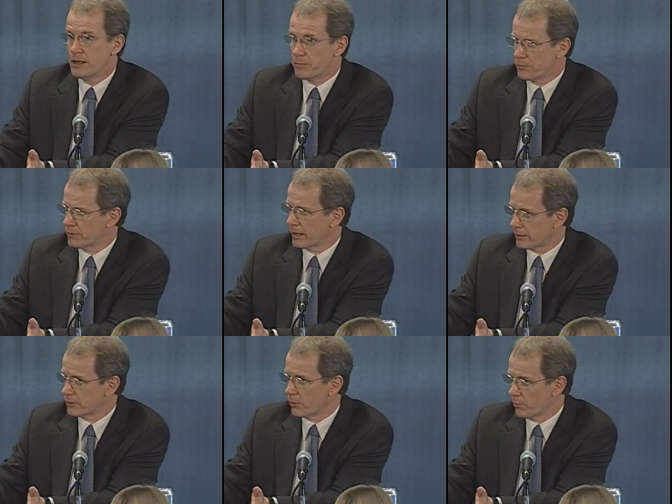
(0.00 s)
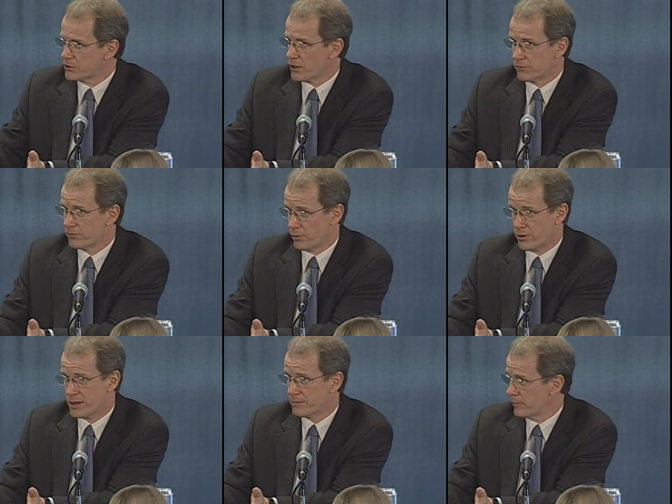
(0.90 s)
But like, you know, what we saw in
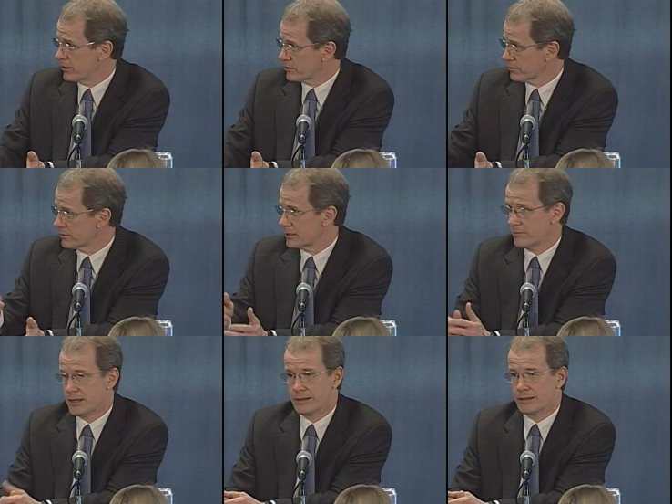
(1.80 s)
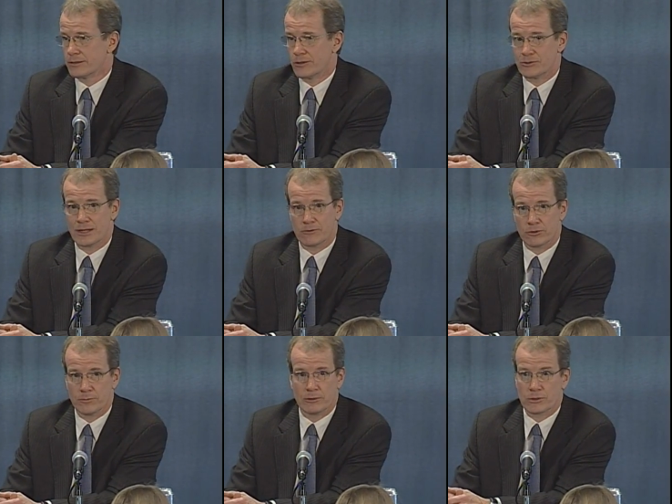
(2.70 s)
Florida, I mean, you turn the TV on there in the hotel
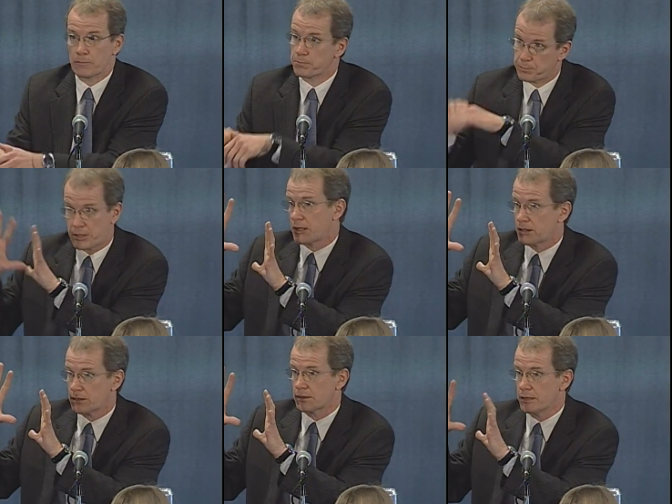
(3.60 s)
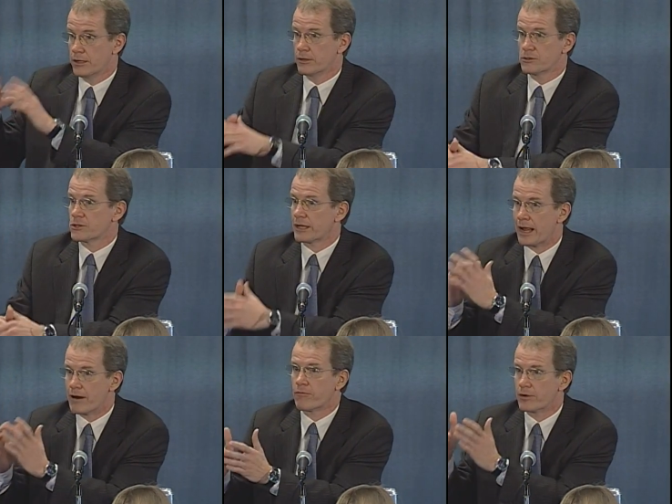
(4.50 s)
room and it was like, you know, it was just like
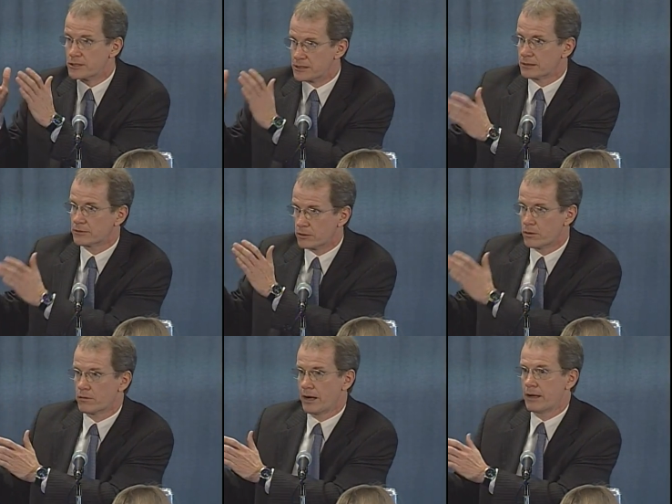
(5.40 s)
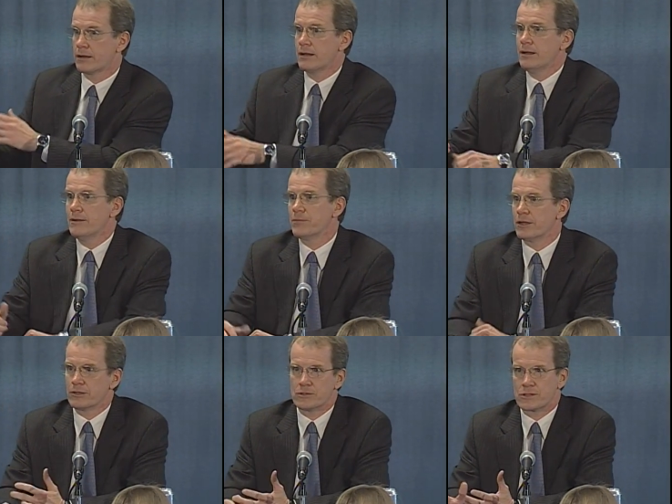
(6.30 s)
every single go around. You
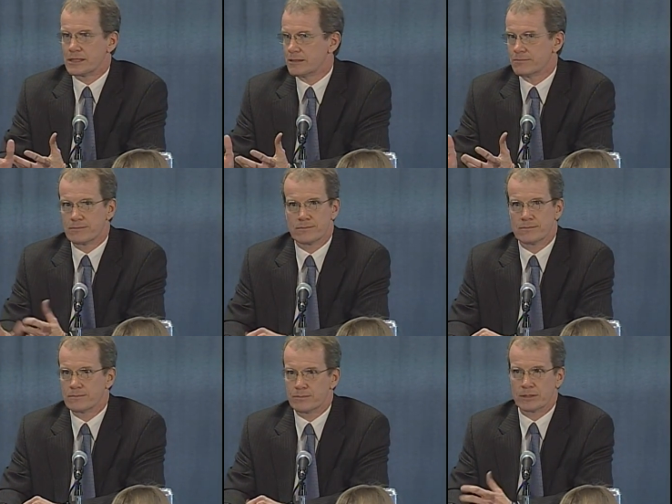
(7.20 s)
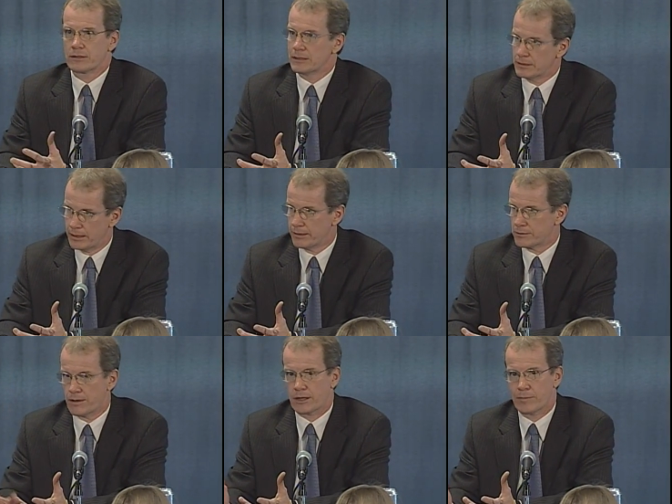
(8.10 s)
know, you'd see Bill Clinton on there
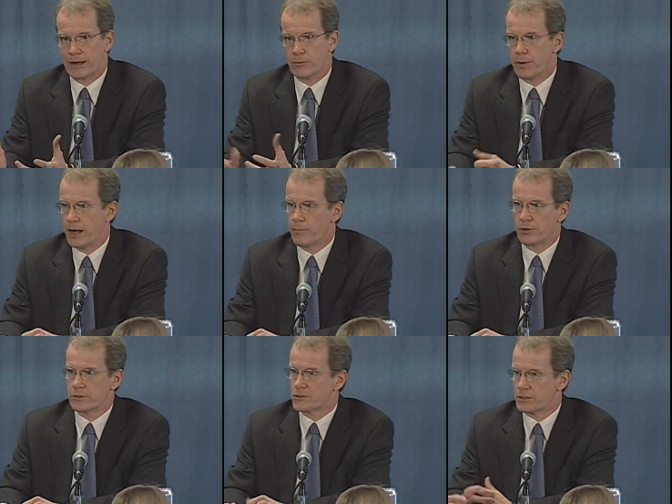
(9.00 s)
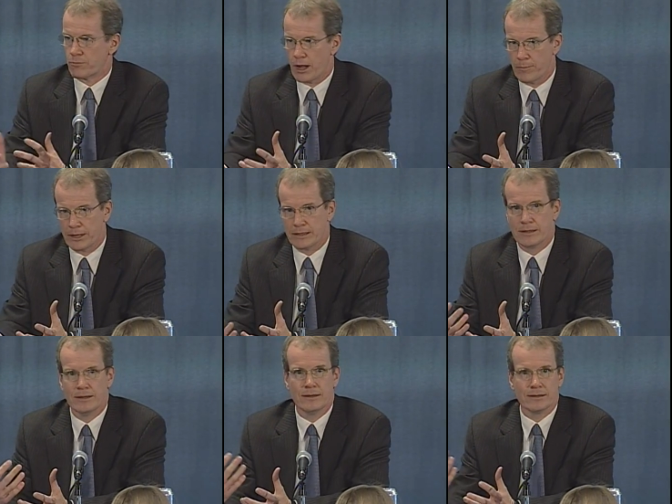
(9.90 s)
talking about Obama. You'd see Romney,
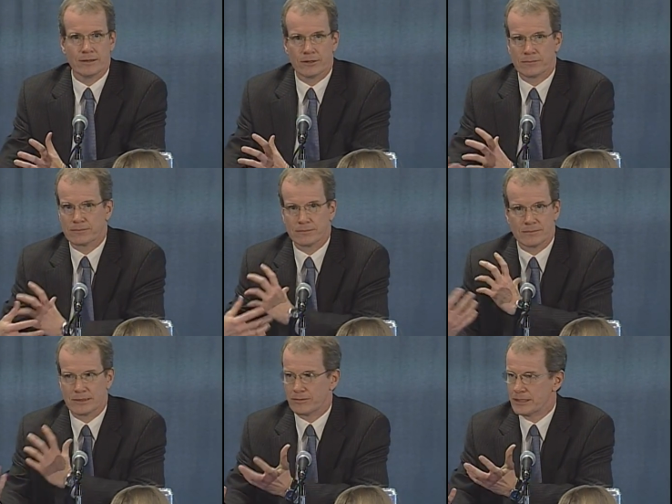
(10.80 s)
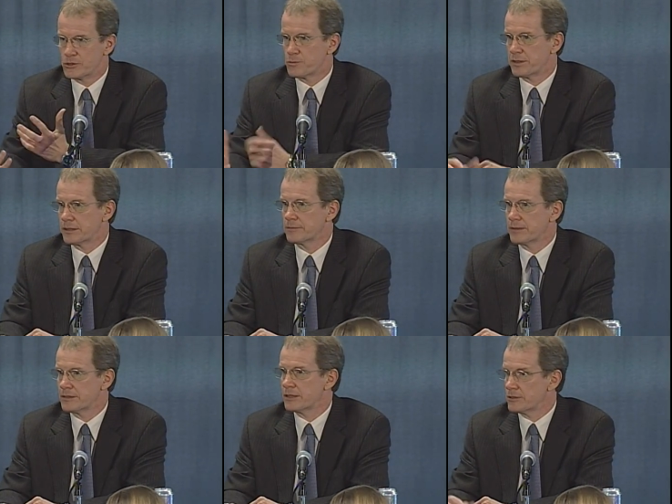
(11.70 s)
you know, giving his spiel.
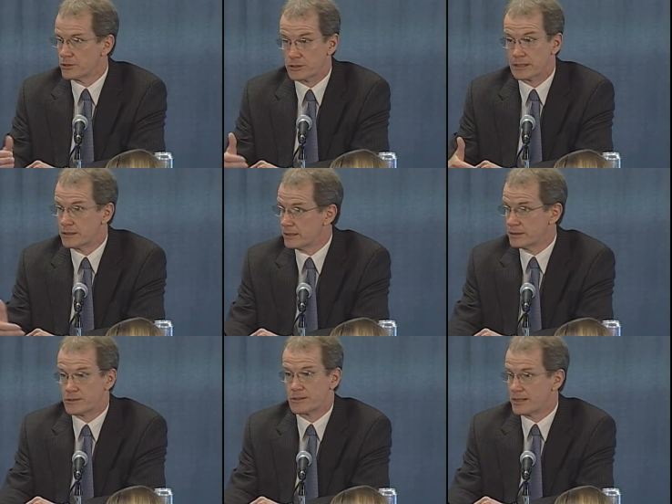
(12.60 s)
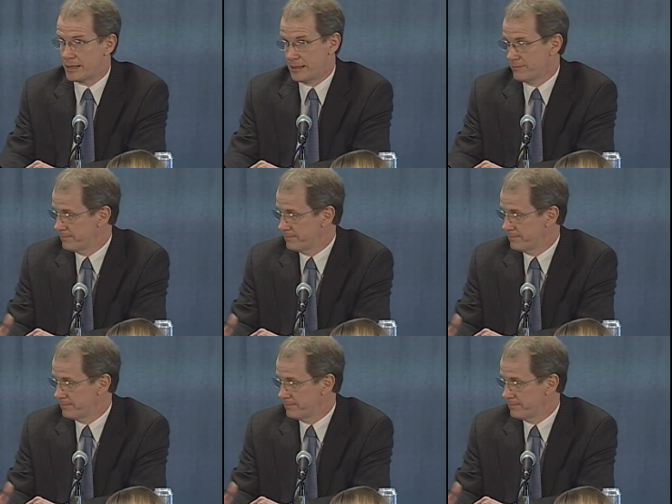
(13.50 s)
And it just, it, it's steady.